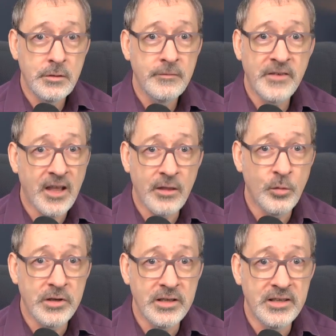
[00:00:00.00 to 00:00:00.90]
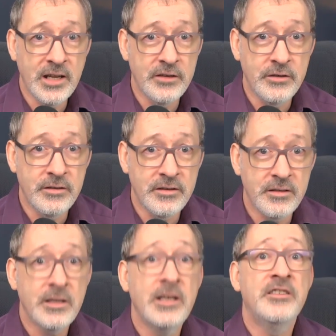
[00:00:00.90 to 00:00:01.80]
Forget the word intelligent.
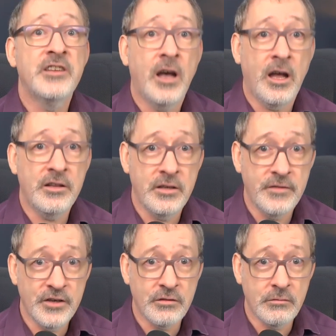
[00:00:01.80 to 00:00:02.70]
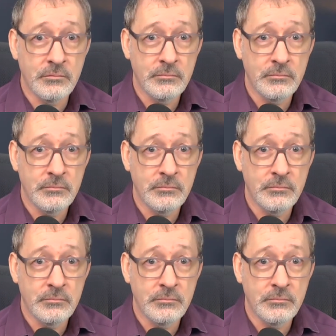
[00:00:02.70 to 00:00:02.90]
It's artificial.